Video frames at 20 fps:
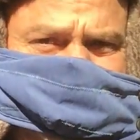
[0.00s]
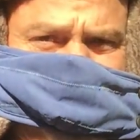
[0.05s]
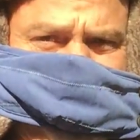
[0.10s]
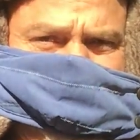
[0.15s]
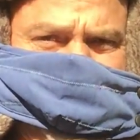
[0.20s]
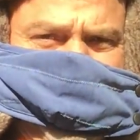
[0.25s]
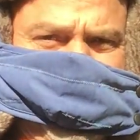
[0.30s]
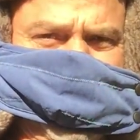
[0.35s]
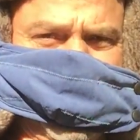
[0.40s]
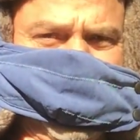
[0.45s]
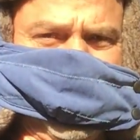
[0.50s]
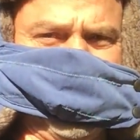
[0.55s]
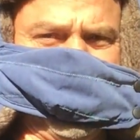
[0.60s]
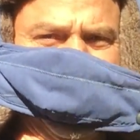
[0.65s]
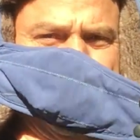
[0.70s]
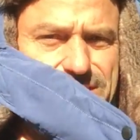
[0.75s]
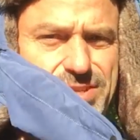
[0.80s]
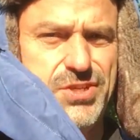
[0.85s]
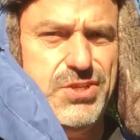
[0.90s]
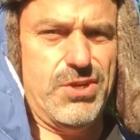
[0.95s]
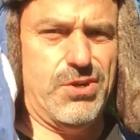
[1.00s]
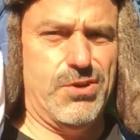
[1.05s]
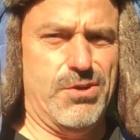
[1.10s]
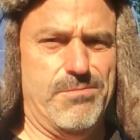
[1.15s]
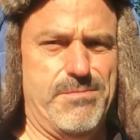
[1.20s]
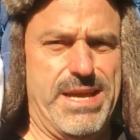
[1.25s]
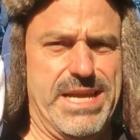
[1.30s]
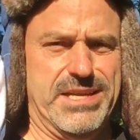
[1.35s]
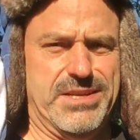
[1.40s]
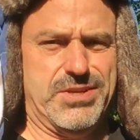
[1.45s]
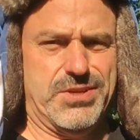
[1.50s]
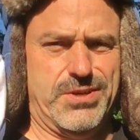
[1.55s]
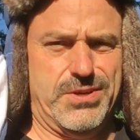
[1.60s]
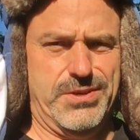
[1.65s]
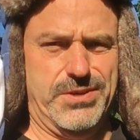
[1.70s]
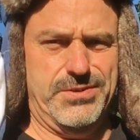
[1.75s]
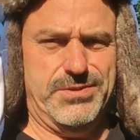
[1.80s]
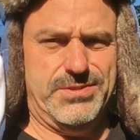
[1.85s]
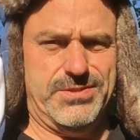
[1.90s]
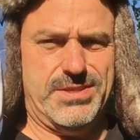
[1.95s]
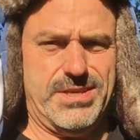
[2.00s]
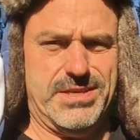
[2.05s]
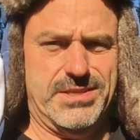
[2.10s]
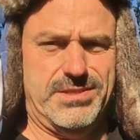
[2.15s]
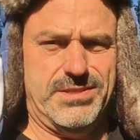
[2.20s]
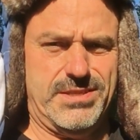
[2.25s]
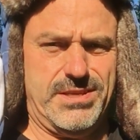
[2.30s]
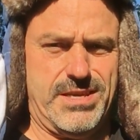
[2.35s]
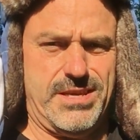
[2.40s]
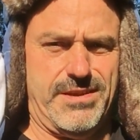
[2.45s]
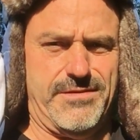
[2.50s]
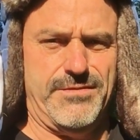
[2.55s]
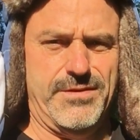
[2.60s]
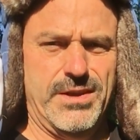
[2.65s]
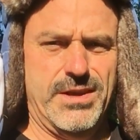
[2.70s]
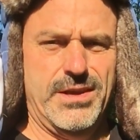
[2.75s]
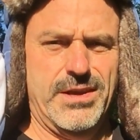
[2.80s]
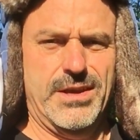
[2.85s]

Remember, make sure you stay safe.